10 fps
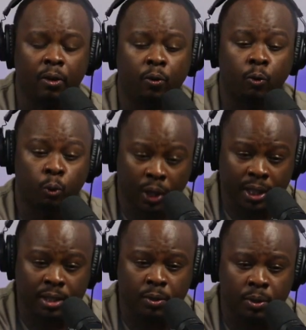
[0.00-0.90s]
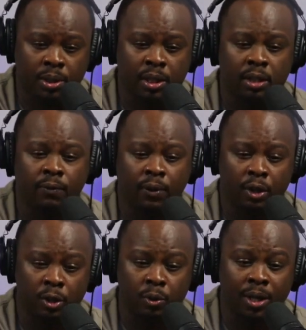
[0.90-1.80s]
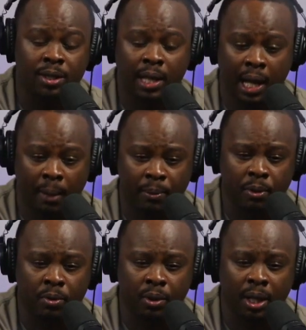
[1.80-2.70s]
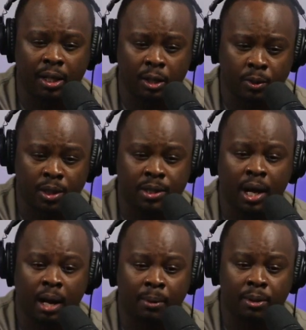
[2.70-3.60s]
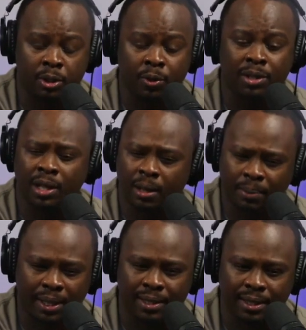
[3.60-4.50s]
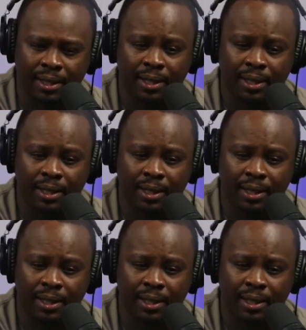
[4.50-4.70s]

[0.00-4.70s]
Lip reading: resources for US capital and US commerce, US companies.